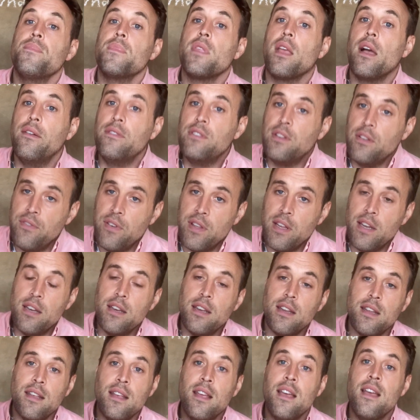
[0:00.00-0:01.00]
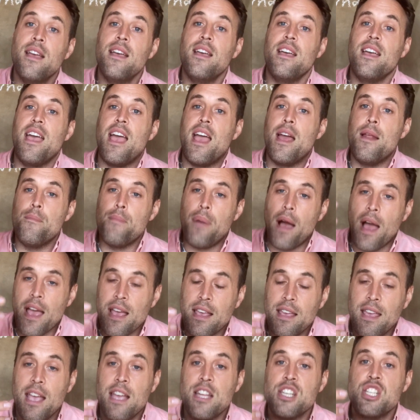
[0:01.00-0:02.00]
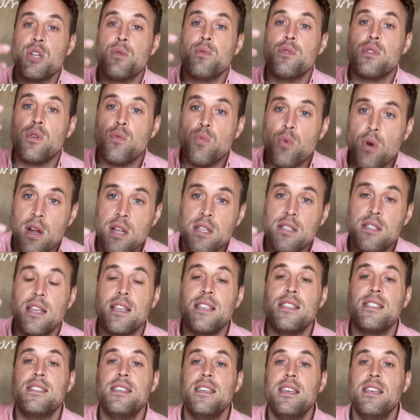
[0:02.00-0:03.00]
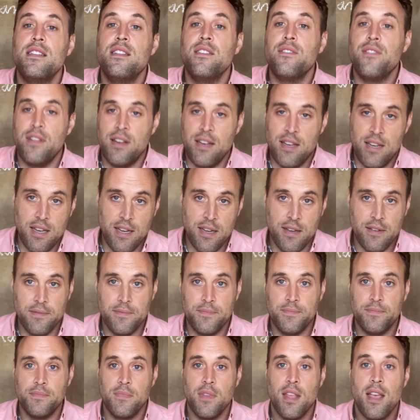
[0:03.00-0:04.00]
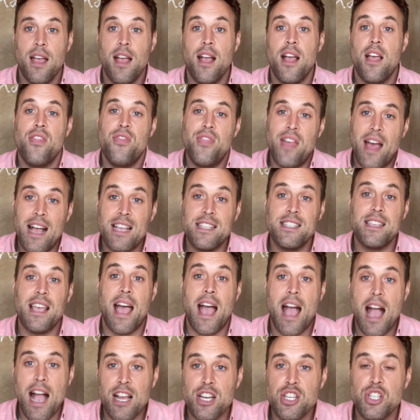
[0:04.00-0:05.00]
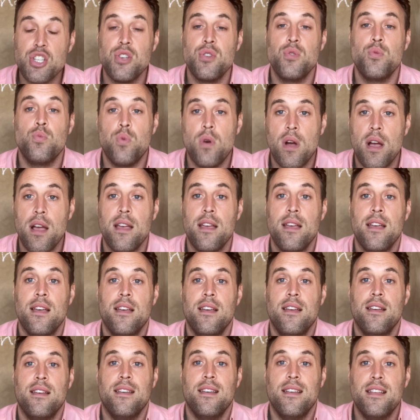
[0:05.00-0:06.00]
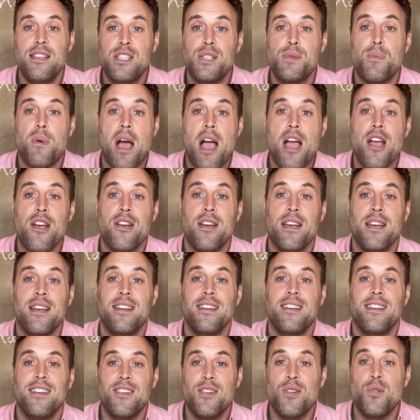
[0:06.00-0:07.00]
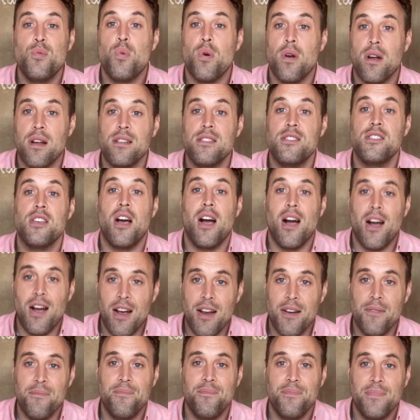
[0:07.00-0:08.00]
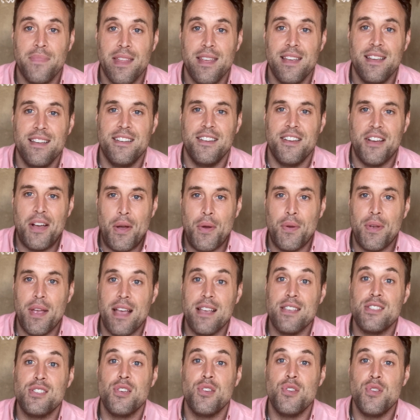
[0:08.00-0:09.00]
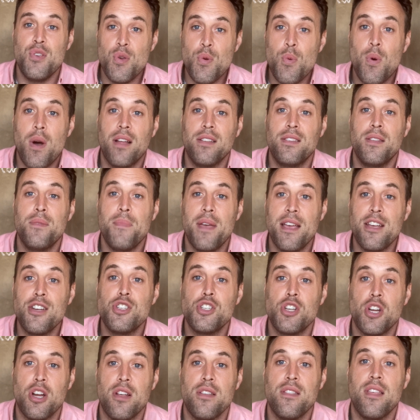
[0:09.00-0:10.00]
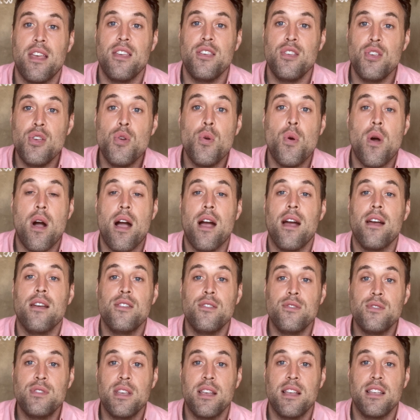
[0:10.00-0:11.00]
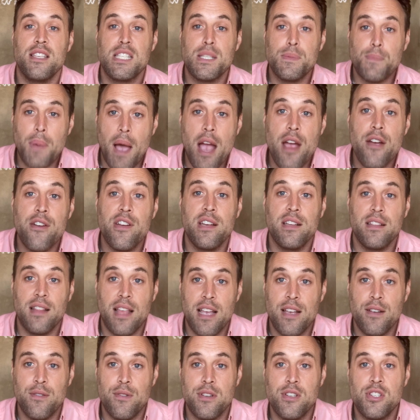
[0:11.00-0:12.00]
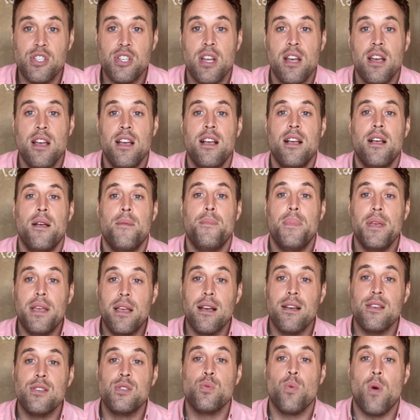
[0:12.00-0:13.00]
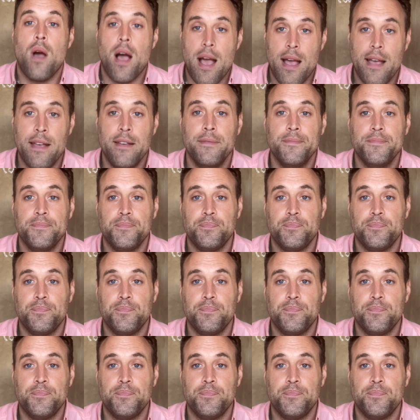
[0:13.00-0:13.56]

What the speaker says: of divinity, and by engaging with the words, they see divinity. That's actually what inspiring words are. Okay, so you want to make sure that you are using inspiring language, because why?